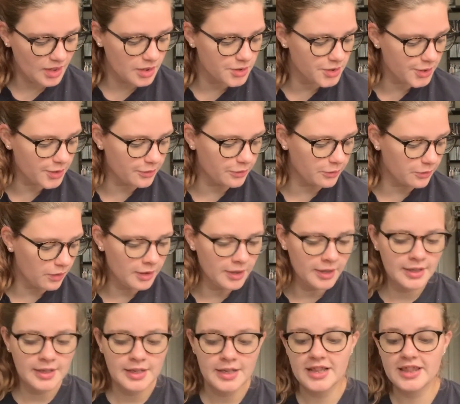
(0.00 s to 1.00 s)
So
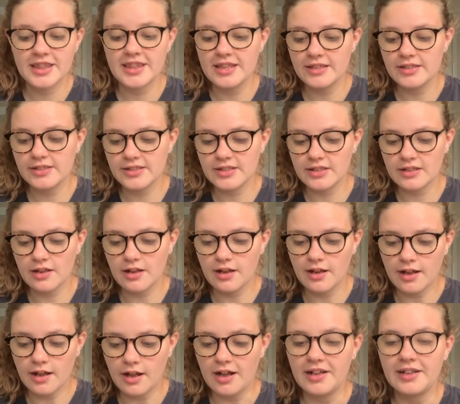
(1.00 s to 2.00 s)
these
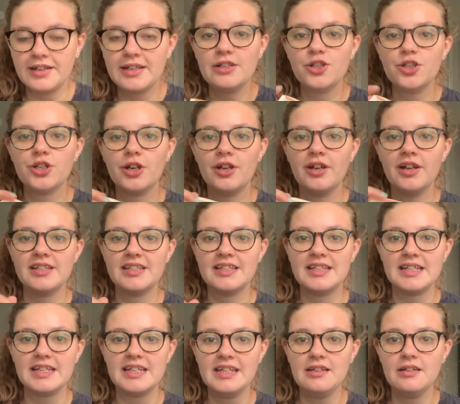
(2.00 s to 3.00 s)
each
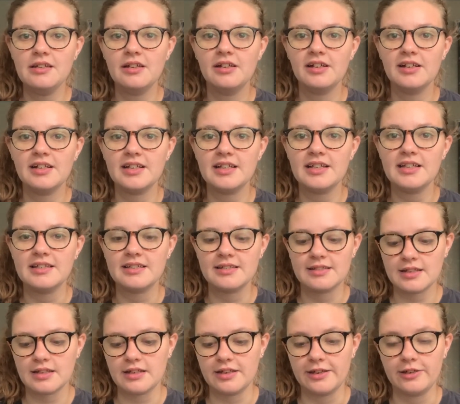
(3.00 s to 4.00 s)
sticky is
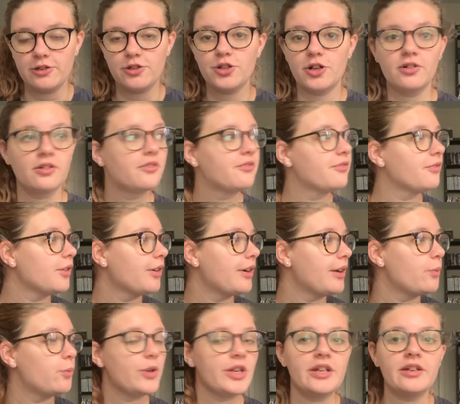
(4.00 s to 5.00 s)
a chunk for a
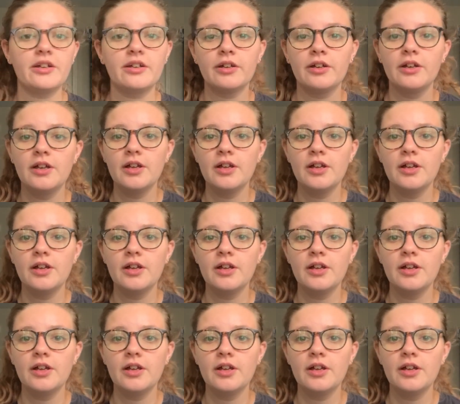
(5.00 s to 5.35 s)
week.